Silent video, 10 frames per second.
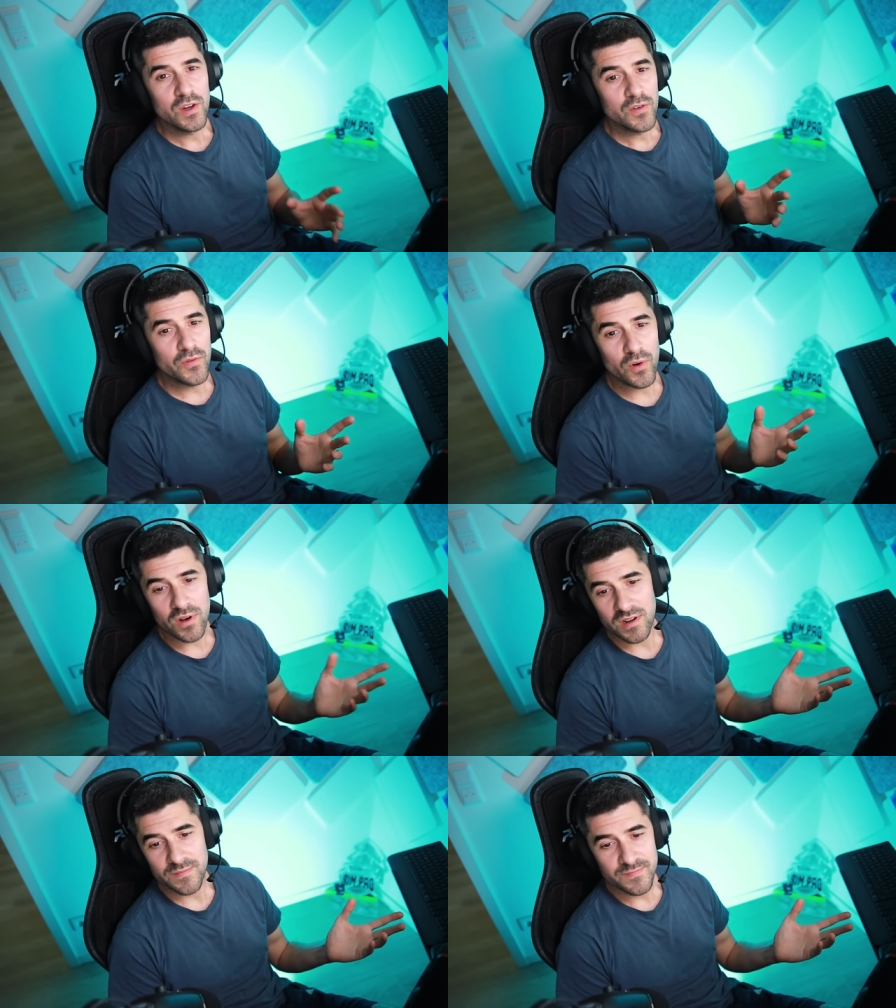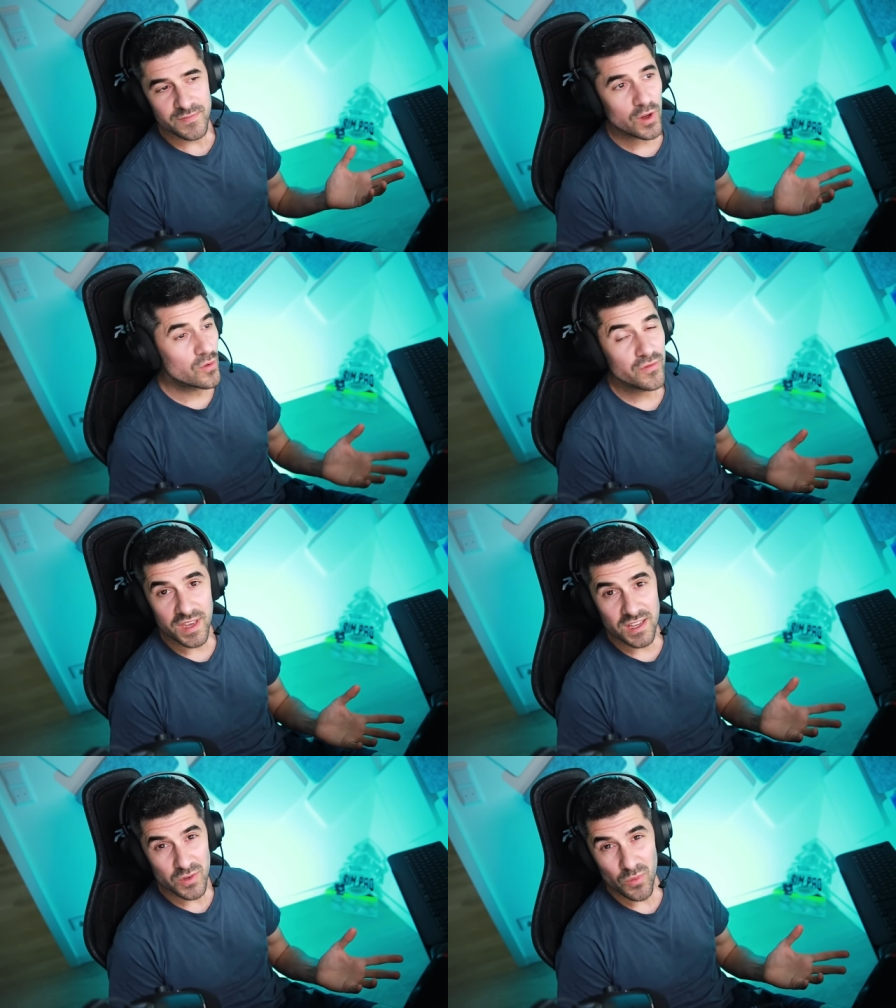for the whole
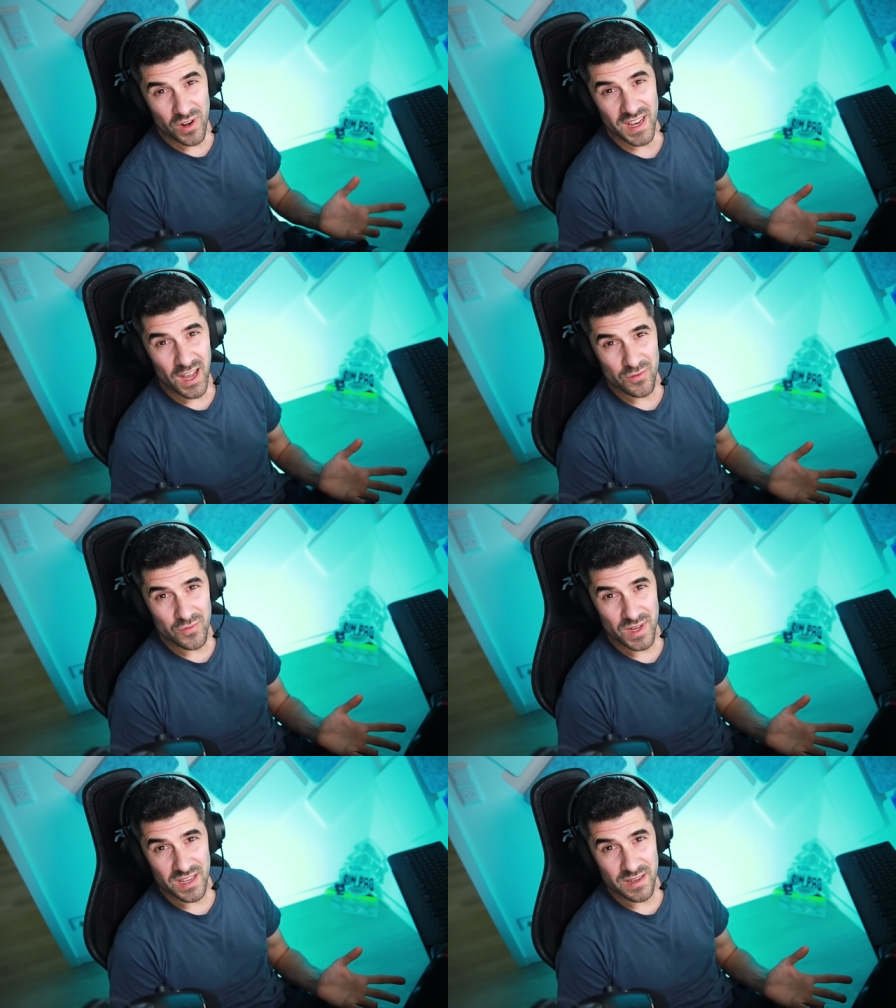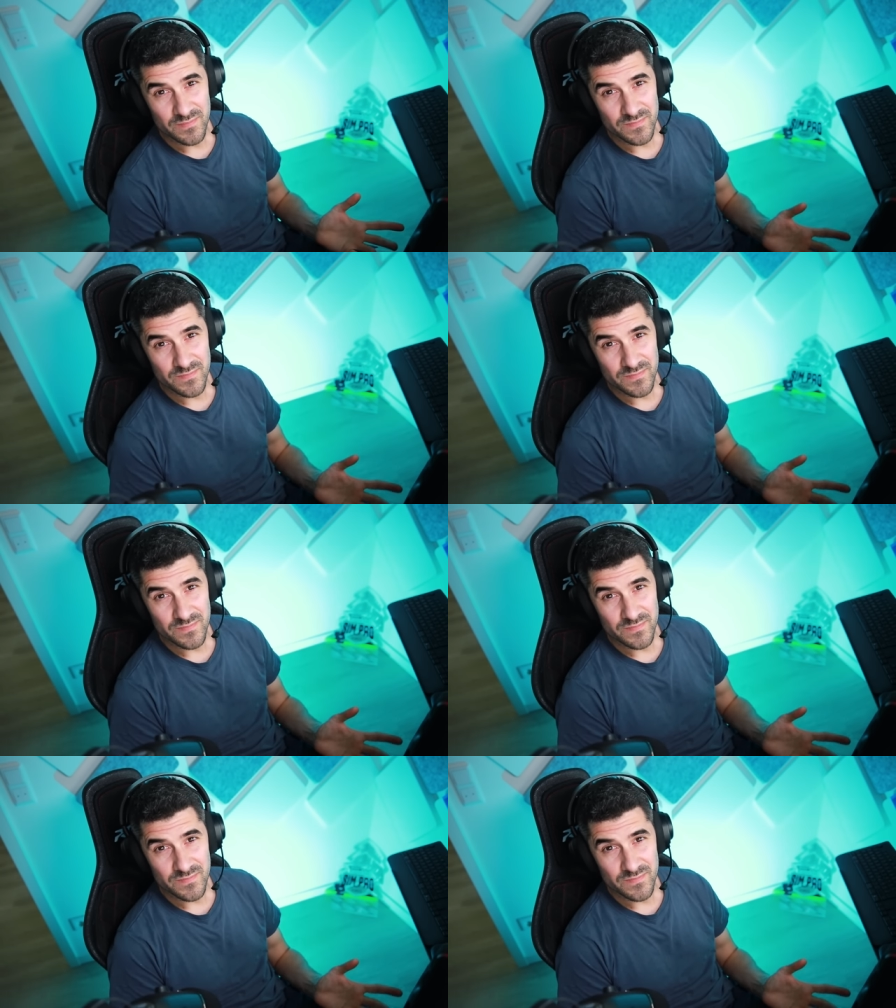thing to work out, really.